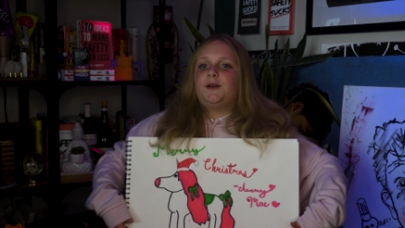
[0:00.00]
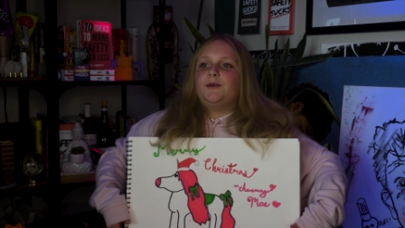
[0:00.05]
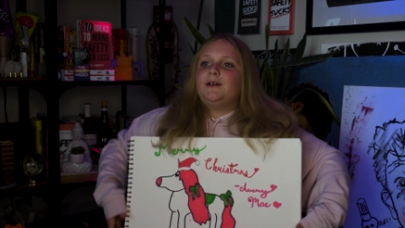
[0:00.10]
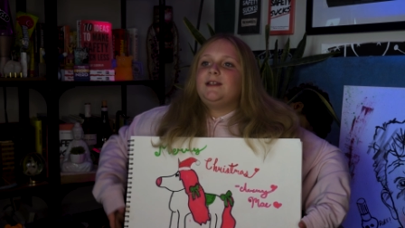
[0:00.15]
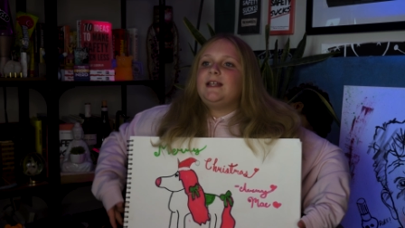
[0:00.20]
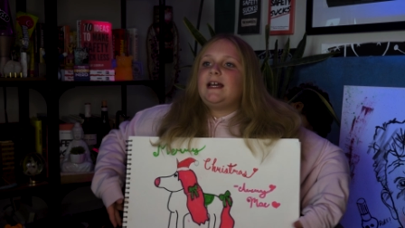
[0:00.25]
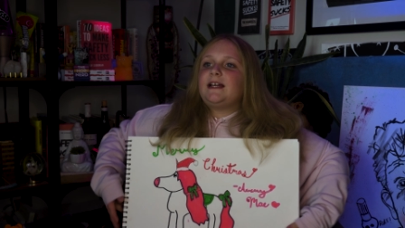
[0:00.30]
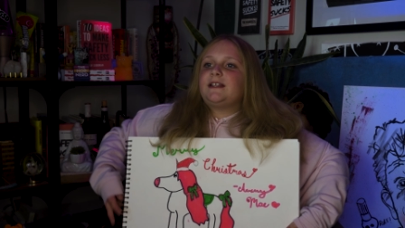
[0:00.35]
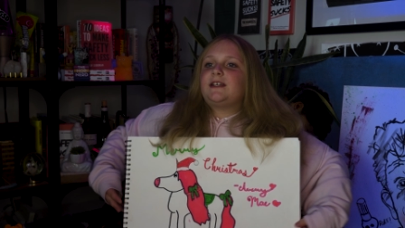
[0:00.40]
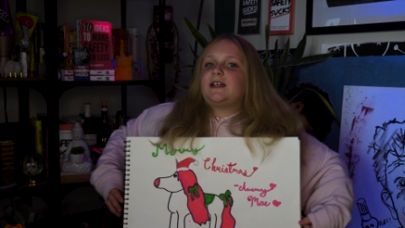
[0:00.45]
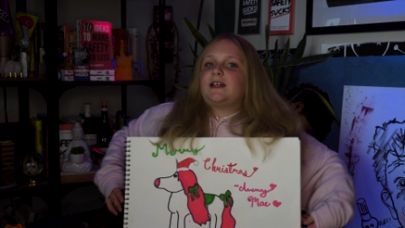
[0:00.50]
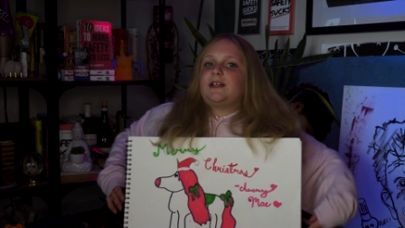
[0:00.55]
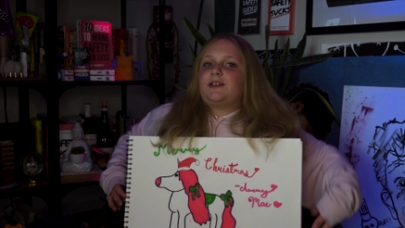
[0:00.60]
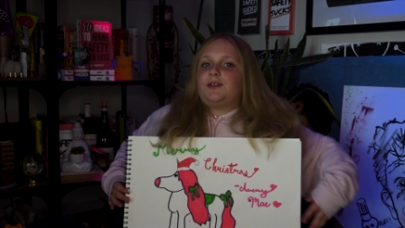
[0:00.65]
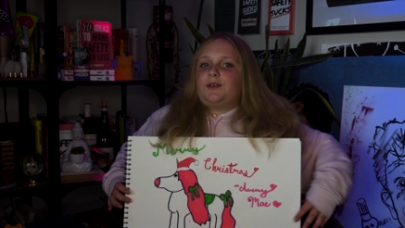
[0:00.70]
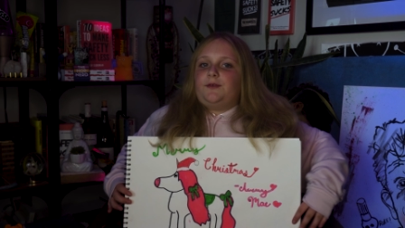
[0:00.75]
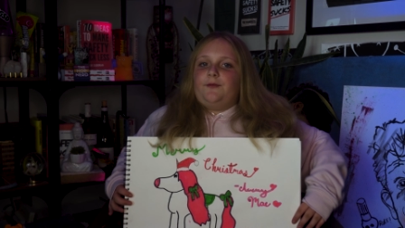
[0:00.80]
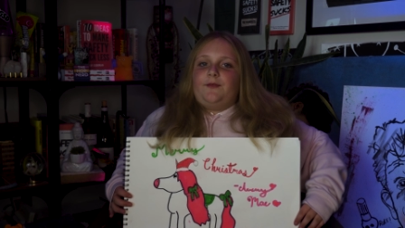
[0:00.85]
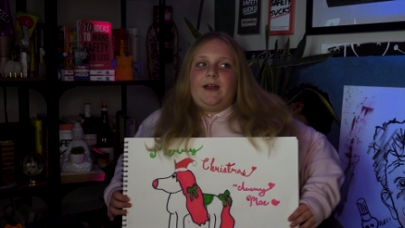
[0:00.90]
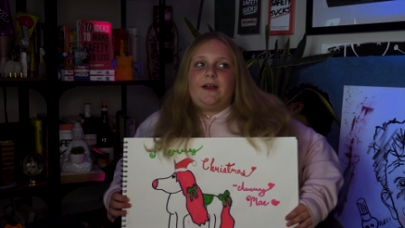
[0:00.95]
you would like to get
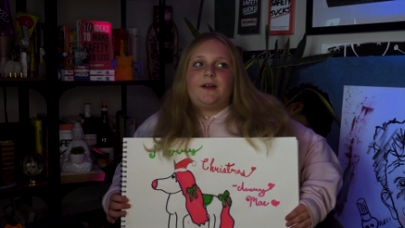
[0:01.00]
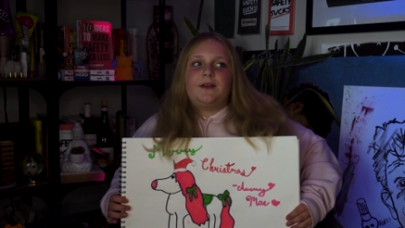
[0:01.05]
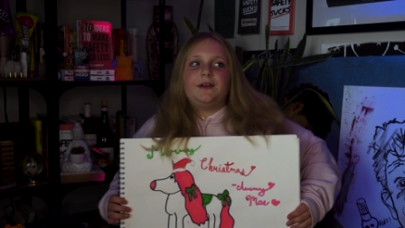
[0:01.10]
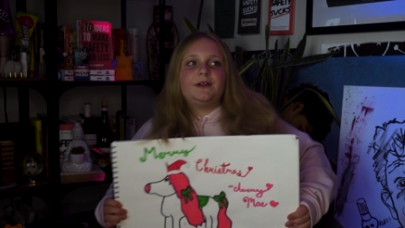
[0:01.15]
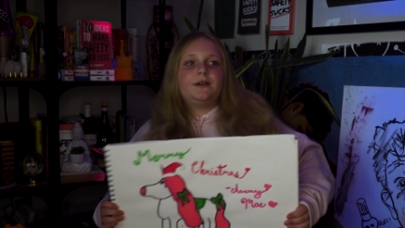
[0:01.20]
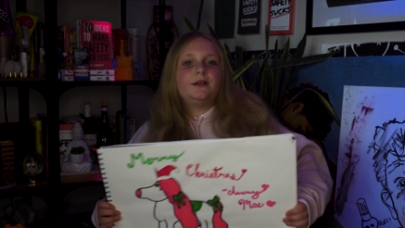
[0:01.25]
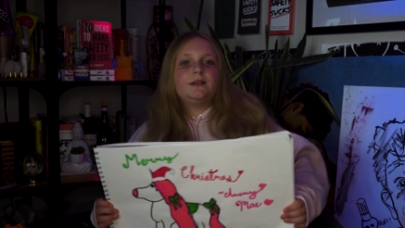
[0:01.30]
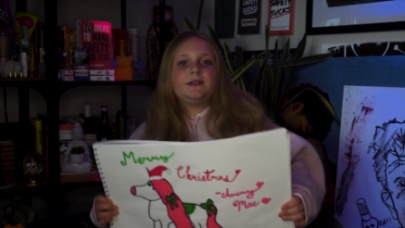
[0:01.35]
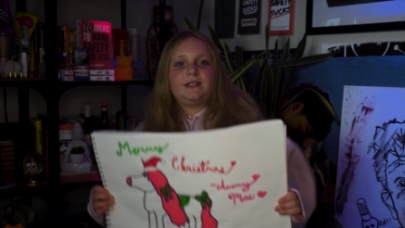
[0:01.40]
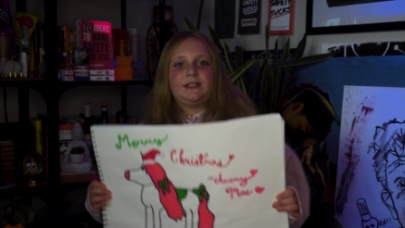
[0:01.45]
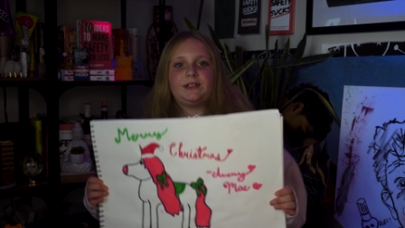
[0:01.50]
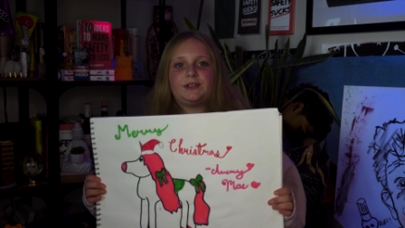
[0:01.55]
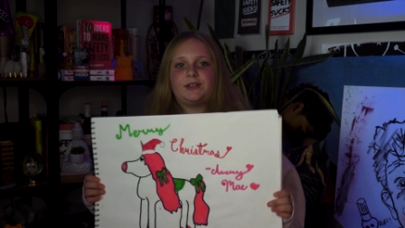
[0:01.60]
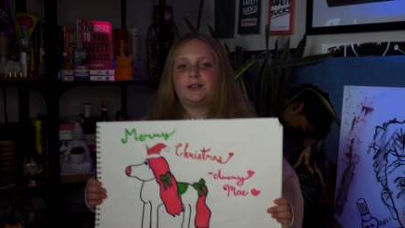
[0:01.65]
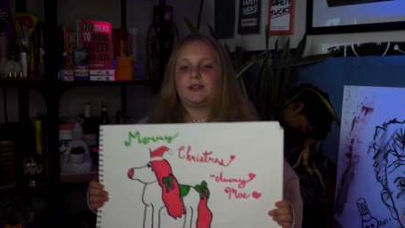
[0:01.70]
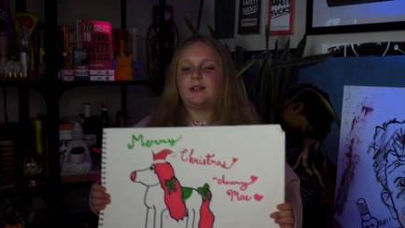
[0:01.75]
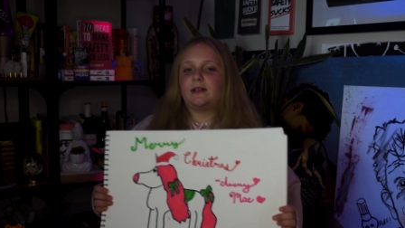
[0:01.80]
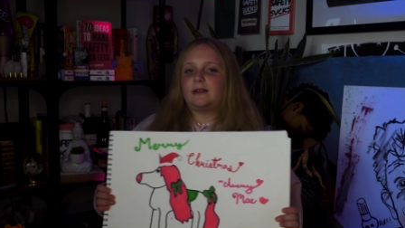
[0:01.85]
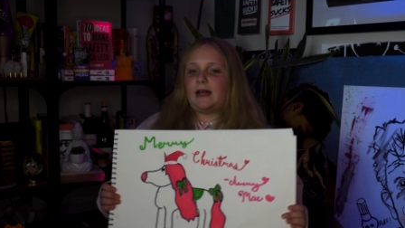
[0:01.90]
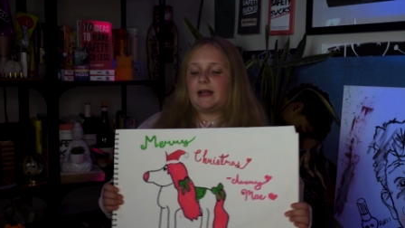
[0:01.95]
your very own
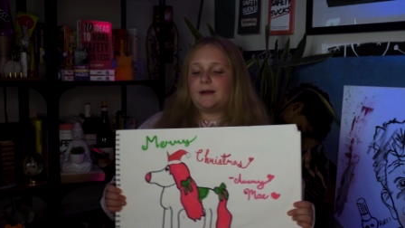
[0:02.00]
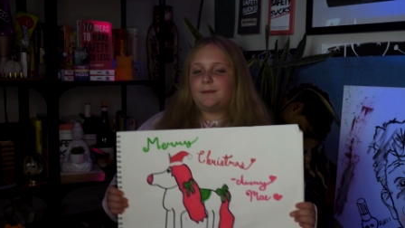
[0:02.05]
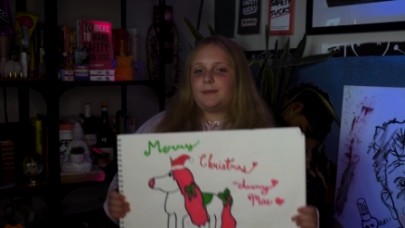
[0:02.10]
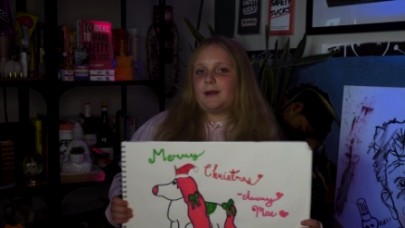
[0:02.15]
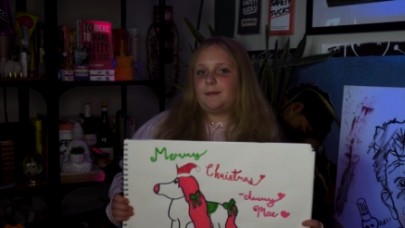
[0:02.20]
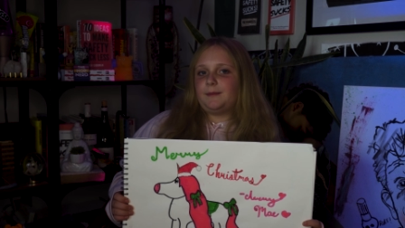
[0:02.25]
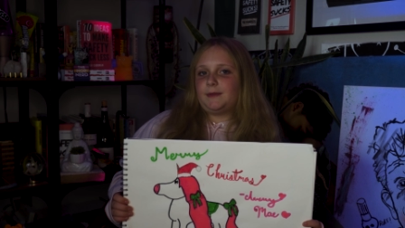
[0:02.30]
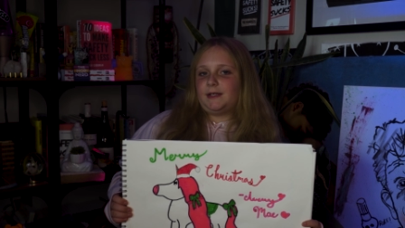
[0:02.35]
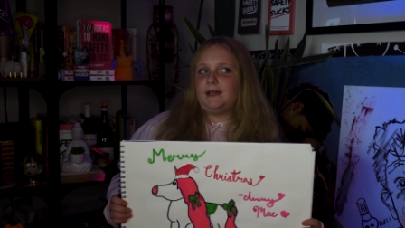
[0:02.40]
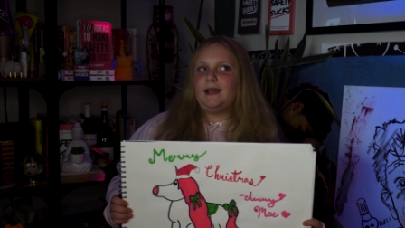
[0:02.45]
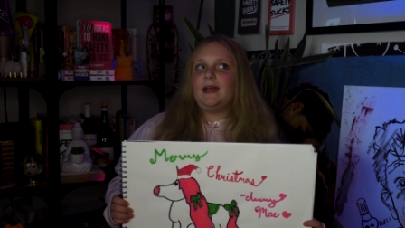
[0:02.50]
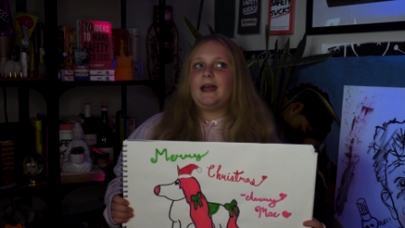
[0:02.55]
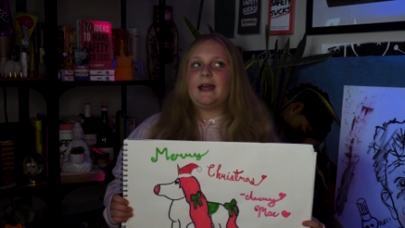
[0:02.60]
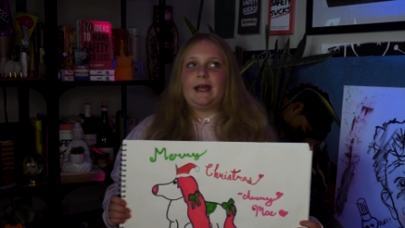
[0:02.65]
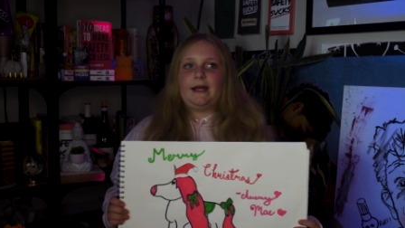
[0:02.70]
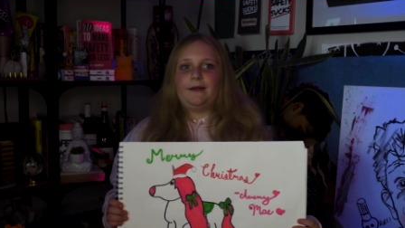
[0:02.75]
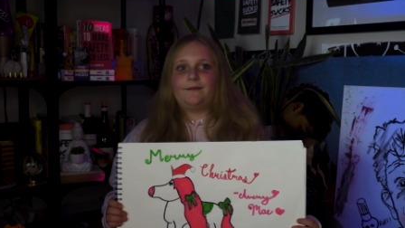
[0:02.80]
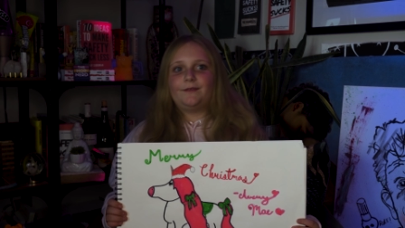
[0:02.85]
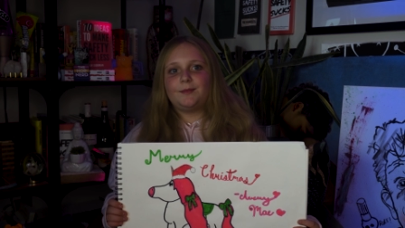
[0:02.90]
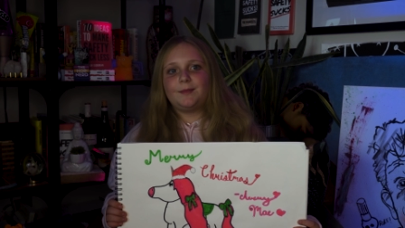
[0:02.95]
t-shirt designed by me,
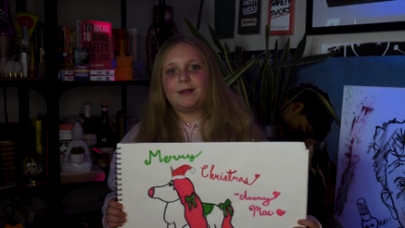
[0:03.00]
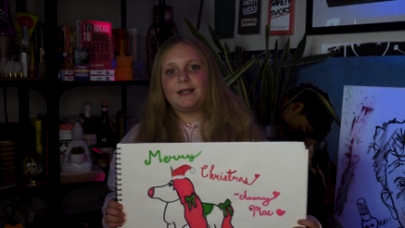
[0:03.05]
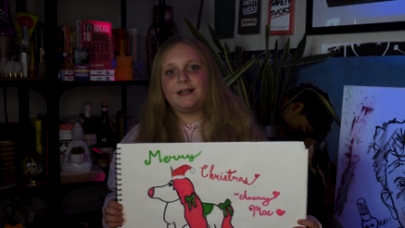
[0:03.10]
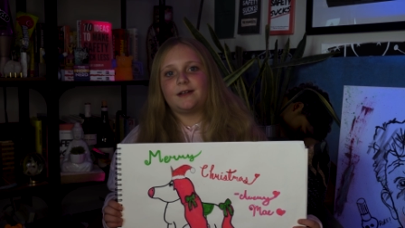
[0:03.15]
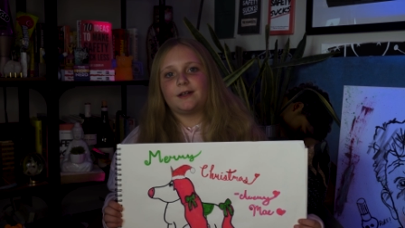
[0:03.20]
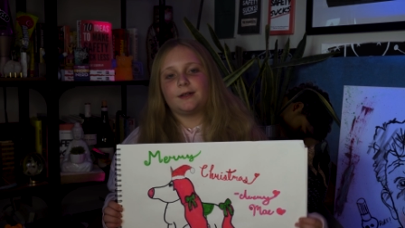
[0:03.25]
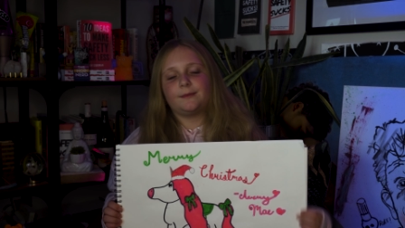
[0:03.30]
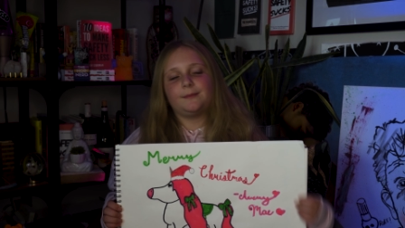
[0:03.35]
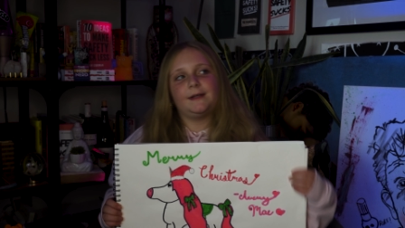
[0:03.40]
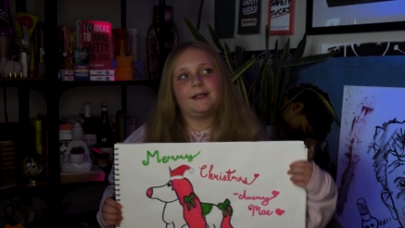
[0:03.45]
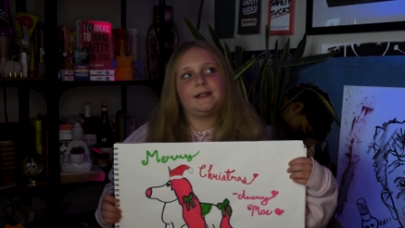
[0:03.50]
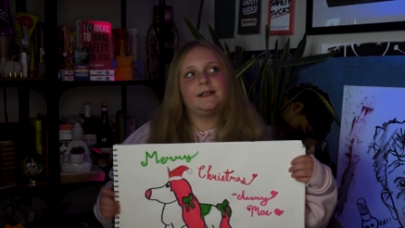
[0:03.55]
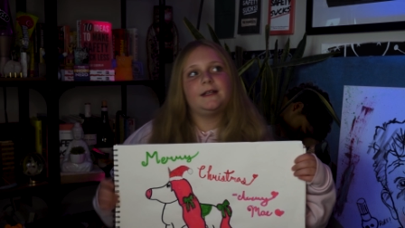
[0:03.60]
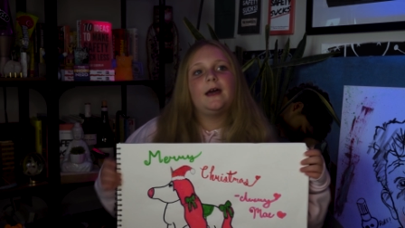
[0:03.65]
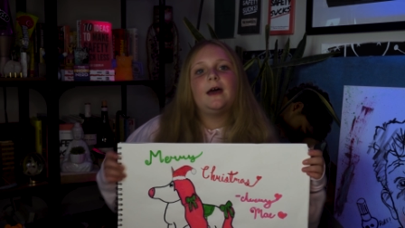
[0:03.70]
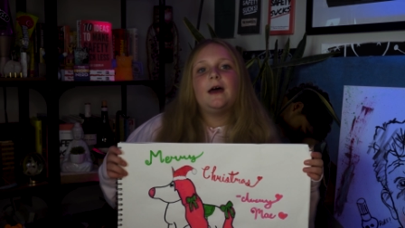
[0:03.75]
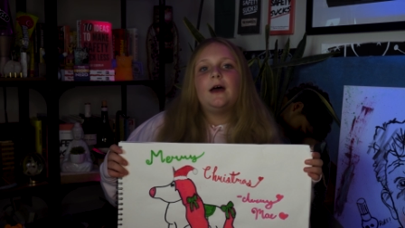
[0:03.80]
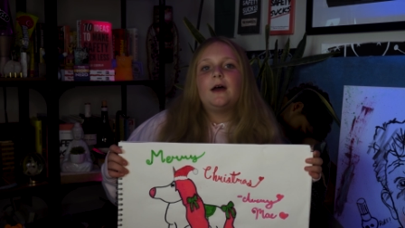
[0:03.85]
Avery May Goodman,